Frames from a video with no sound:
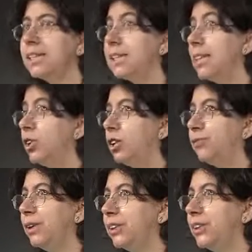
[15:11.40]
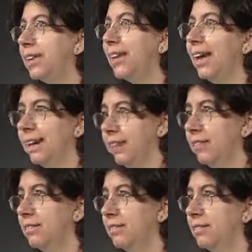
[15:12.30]
this a good fit to the data?
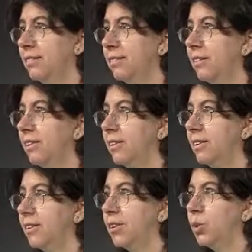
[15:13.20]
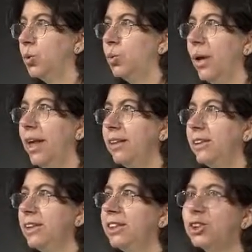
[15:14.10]
Well,
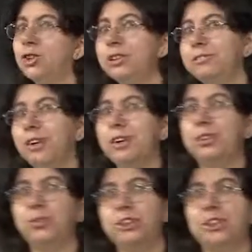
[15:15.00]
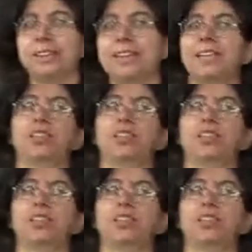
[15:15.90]
sort of our intuition says